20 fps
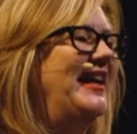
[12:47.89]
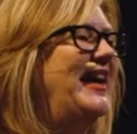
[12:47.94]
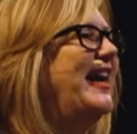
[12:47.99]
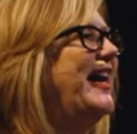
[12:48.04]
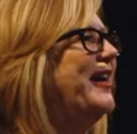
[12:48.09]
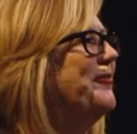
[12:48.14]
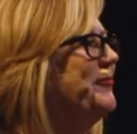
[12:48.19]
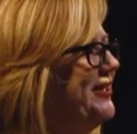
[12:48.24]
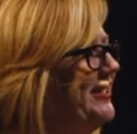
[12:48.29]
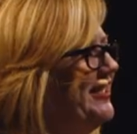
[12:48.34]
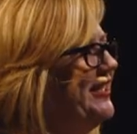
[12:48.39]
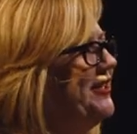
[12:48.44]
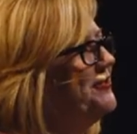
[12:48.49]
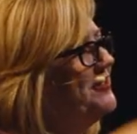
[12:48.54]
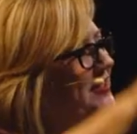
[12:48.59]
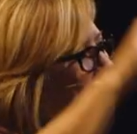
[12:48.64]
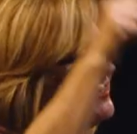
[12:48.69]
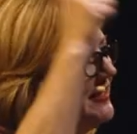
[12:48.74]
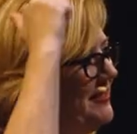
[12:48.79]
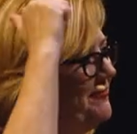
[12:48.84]
Uh, we're going to go
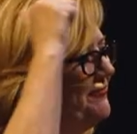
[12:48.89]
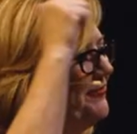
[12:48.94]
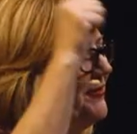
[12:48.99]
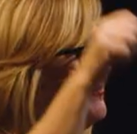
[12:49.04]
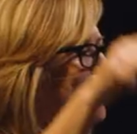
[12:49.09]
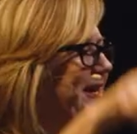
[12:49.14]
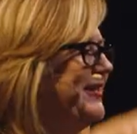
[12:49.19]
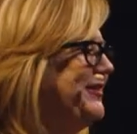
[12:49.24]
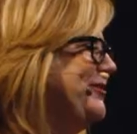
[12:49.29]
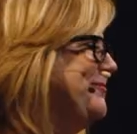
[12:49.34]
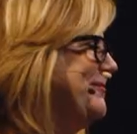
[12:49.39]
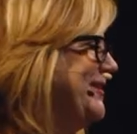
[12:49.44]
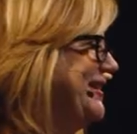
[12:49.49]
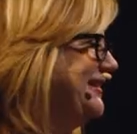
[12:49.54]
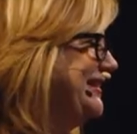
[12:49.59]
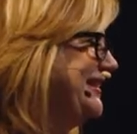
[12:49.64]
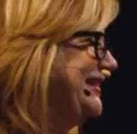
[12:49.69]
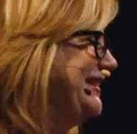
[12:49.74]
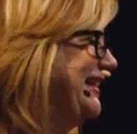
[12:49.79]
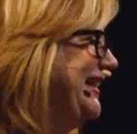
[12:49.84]
sleep for about two
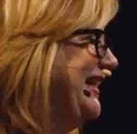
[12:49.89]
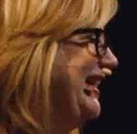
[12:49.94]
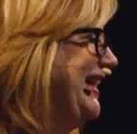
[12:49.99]
months.